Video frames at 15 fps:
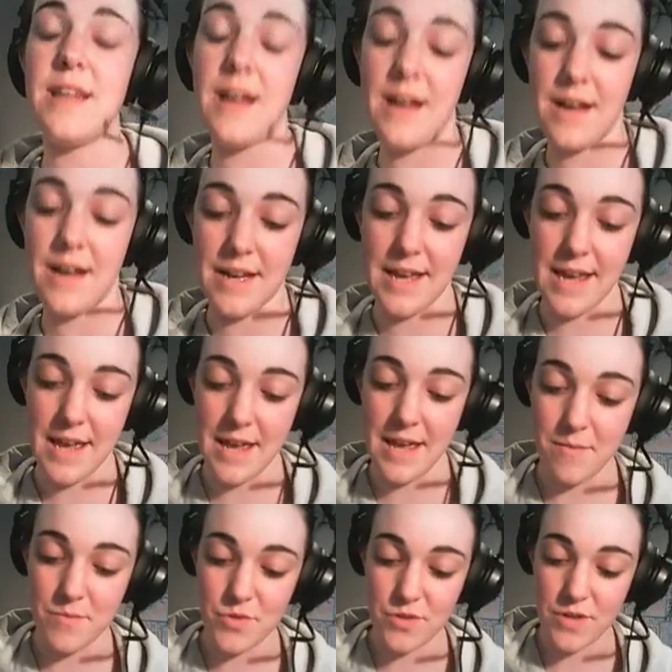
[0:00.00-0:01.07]
I
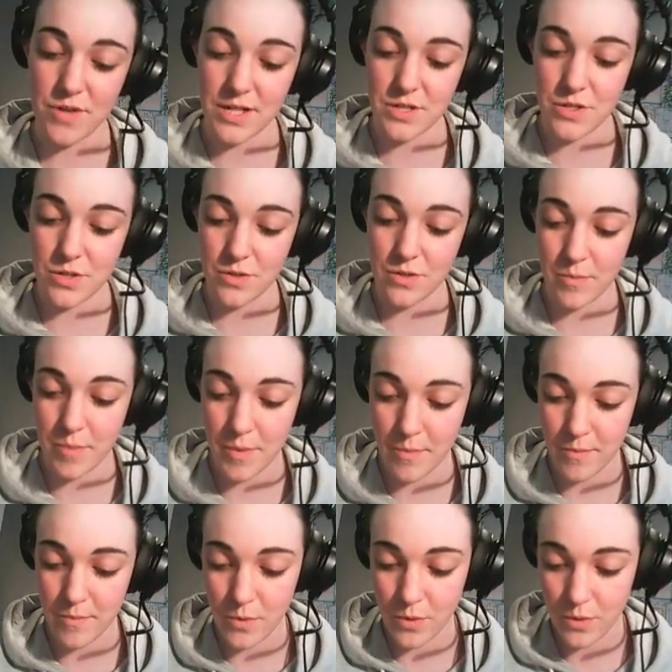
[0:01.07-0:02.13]
am trying to do a bit
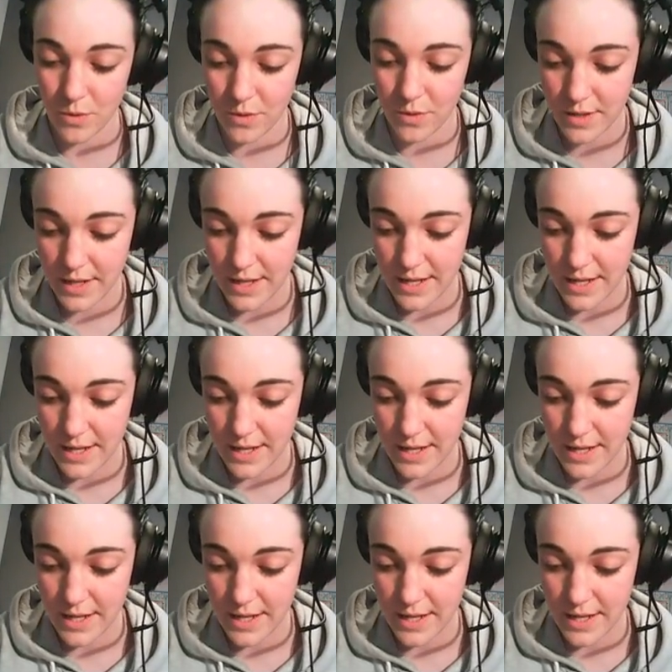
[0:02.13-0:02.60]
more.